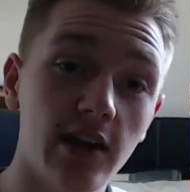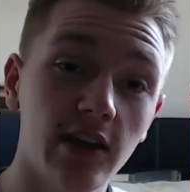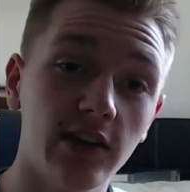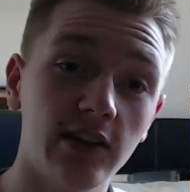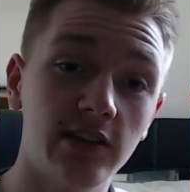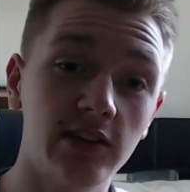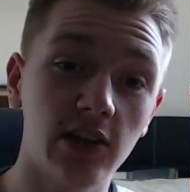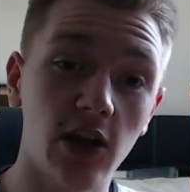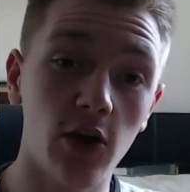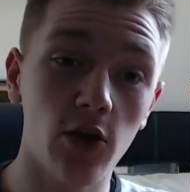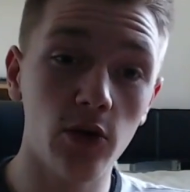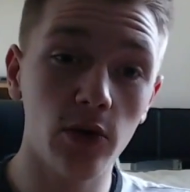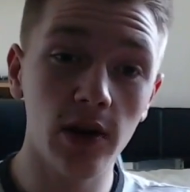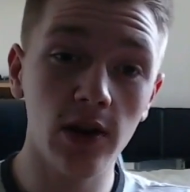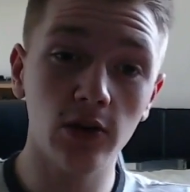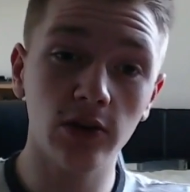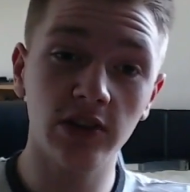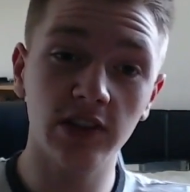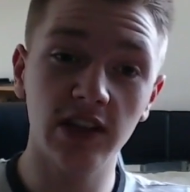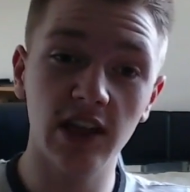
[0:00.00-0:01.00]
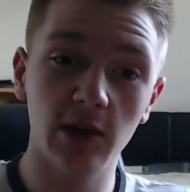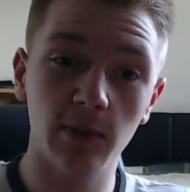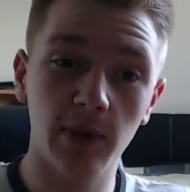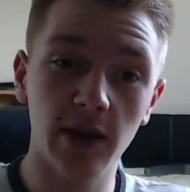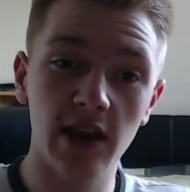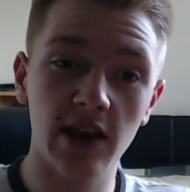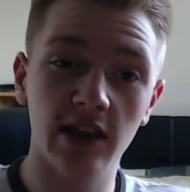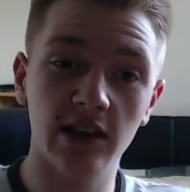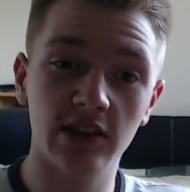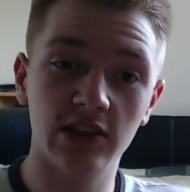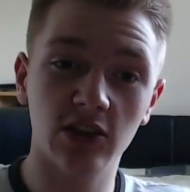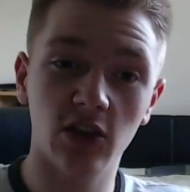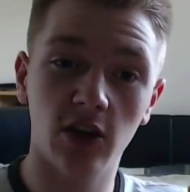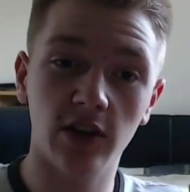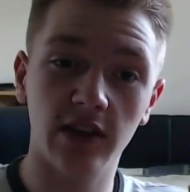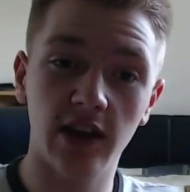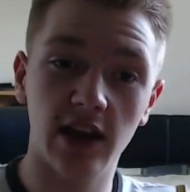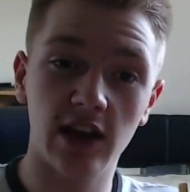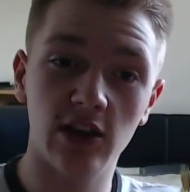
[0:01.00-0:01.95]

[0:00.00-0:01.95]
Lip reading: So, little sneak peek inside there.